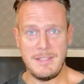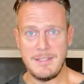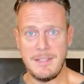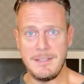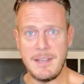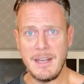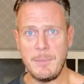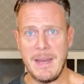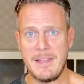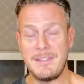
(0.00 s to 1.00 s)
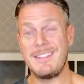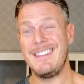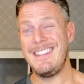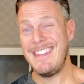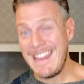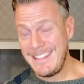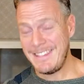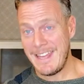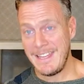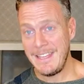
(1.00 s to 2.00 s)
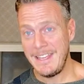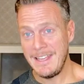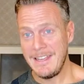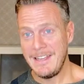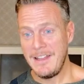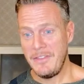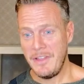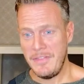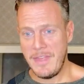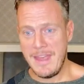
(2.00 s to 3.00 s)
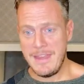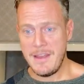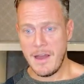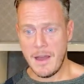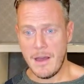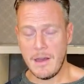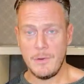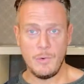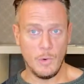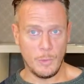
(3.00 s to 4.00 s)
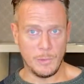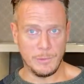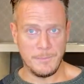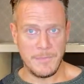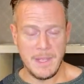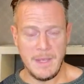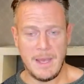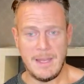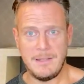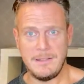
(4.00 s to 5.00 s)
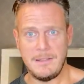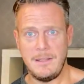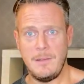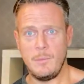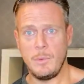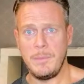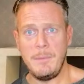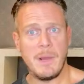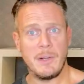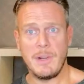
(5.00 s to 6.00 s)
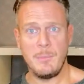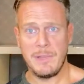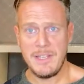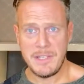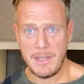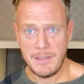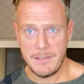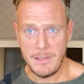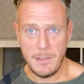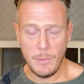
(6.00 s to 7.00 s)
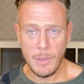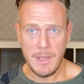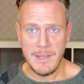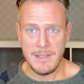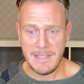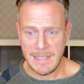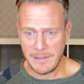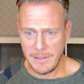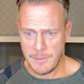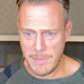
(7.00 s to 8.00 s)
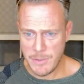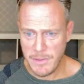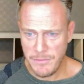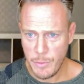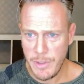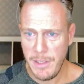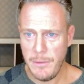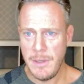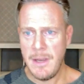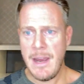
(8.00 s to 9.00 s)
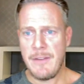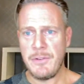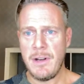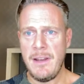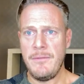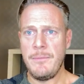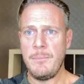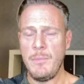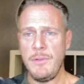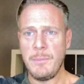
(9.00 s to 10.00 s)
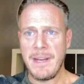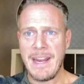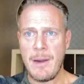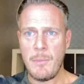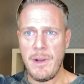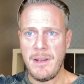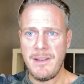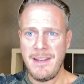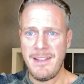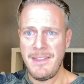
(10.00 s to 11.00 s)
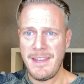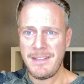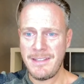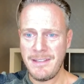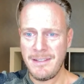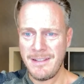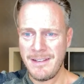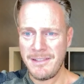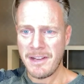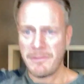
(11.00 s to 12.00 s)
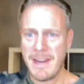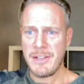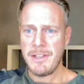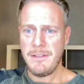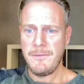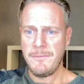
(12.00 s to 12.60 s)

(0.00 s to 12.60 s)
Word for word: and psychopaths, do they think that they are normal? And it will be my great pleasure to settle this mystery for you after I have moved my camera in this direction.